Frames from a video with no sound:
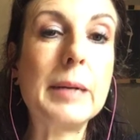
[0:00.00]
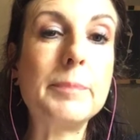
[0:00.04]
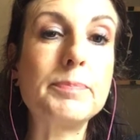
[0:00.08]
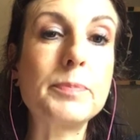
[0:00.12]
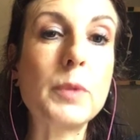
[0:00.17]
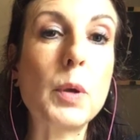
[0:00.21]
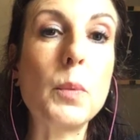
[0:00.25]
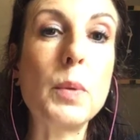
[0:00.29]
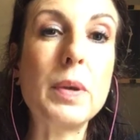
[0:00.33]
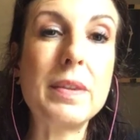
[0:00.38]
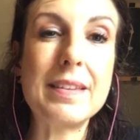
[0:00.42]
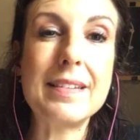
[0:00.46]

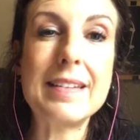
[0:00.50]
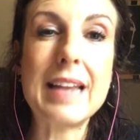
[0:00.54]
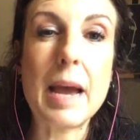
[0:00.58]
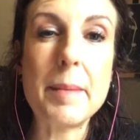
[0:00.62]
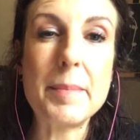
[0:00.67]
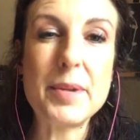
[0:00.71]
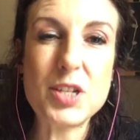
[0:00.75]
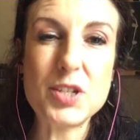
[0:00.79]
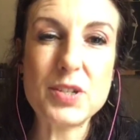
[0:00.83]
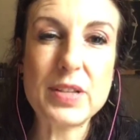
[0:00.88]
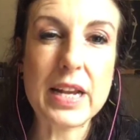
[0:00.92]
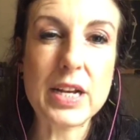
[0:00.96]
with the
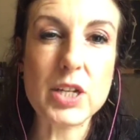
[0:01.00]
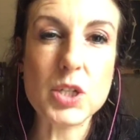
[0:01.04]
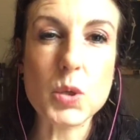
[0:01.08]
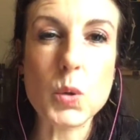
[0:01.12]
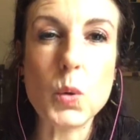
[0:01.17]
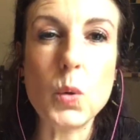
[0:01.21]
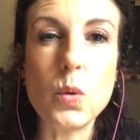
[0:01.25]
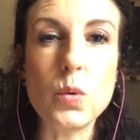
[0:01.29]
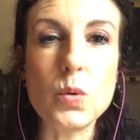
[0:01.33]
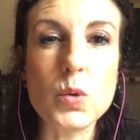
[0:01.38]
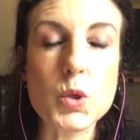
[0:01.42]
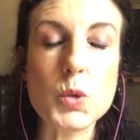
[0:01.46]
damage that is
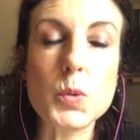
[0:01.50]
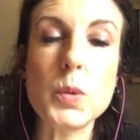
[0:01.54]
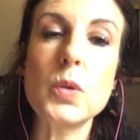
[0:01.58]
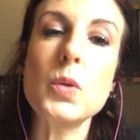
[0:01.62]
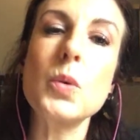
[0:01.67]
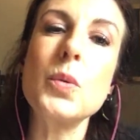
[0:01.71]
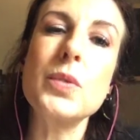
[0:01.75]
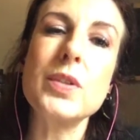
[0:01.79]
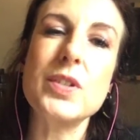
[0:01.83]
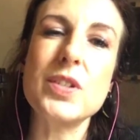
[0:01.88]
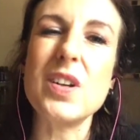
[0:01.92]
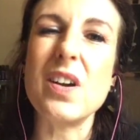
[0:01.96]
caused with all
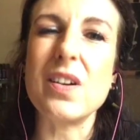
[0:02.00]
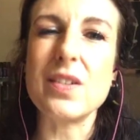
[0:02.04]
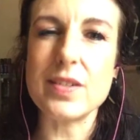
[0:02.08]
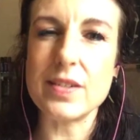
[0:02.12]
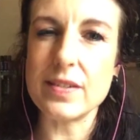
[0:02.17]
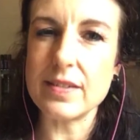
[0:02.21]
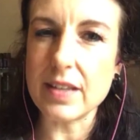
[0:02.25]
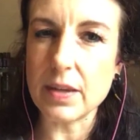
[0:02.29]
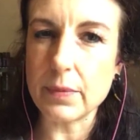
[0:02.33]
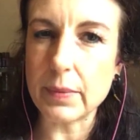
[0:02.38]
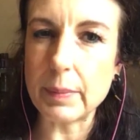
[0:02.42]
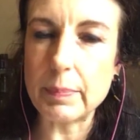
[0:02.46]
the toxins
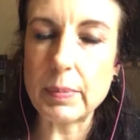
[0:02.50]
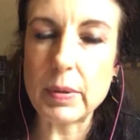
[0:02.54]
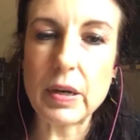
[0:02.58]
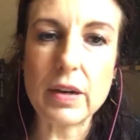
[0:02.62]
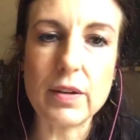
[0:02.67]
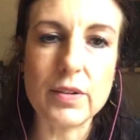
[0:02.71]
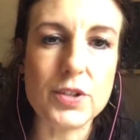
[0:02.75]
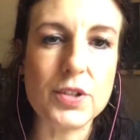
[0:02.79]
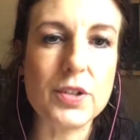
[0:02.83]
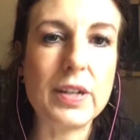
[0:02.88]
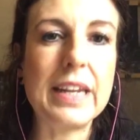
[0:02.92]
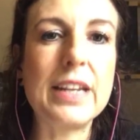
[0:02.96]
that we're putting
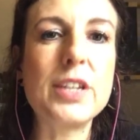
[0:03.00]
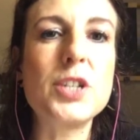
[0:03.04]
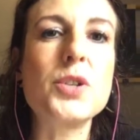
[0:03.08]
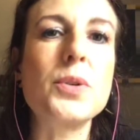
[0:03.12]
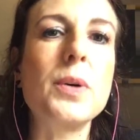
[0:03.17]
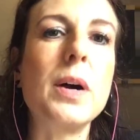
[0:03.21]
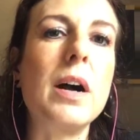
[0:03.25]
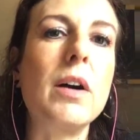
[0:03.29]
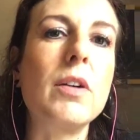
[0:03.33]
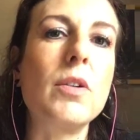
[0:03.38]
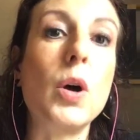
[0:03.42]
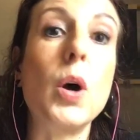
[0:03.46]

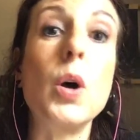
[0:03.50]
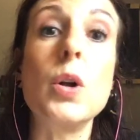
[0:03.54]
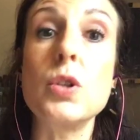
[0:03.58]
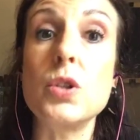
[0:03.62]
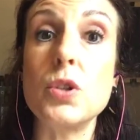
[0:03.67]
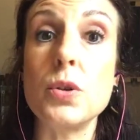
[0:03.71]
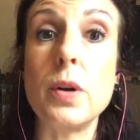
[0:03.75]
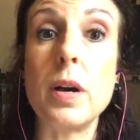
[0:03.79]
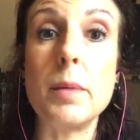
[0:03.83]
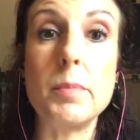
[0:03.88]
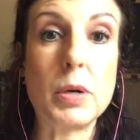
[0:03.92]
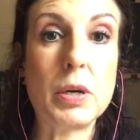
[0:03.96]

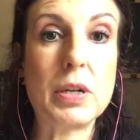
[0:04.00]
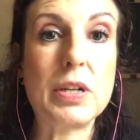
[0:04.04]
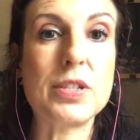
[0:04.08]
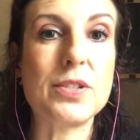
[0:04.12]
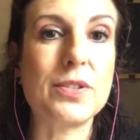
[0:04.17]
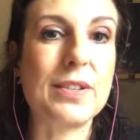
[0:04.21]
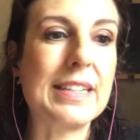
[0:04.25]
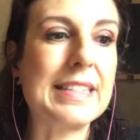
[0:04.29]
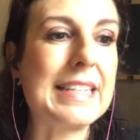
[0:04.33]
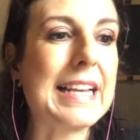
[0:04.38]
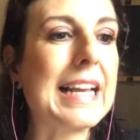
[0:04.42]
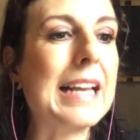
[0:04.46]
onto our bodies on
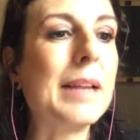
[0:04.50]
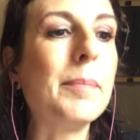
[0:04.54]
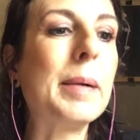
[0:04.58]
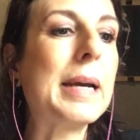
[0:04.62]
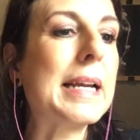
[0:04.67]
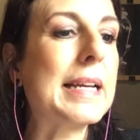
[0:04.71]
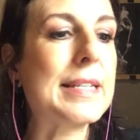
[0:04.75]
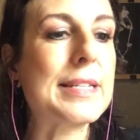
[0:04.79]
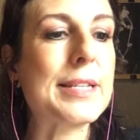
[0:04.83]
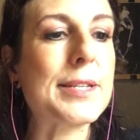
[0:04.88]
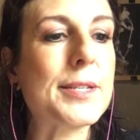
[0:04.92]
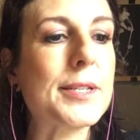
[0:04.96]
a daily
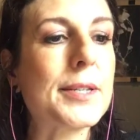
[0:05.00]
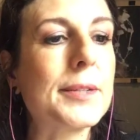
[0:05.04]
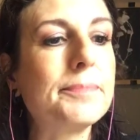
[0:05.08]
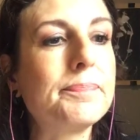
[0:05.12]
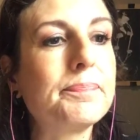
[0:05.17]
basis.